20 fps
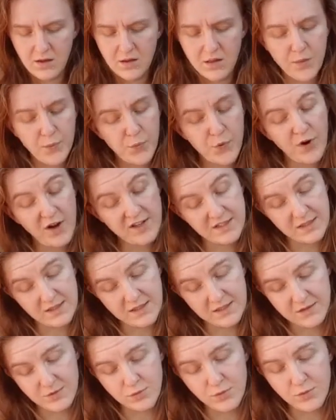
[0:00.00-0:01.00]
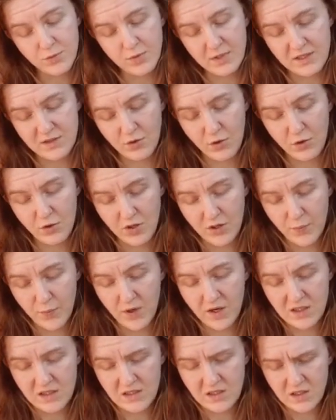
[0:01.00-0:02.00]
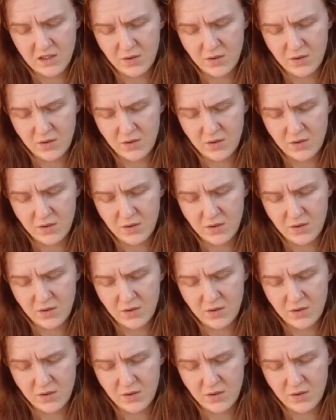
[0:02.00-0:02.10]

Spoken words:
"The present always occupies